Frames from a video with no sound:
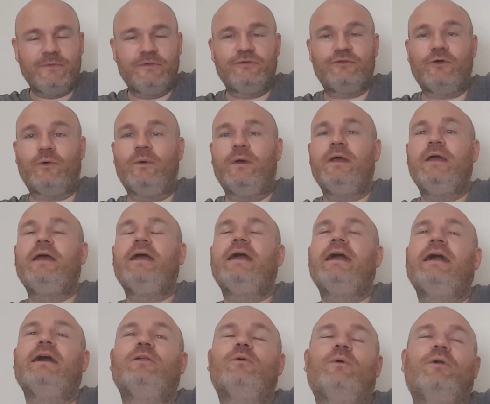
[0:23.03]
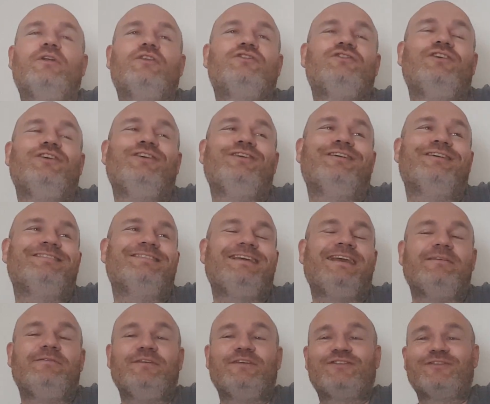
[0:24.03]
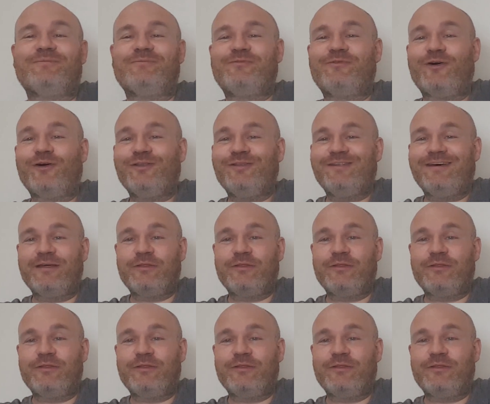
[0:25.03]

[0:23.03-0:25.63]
So, in order to, uh, to give you some fun,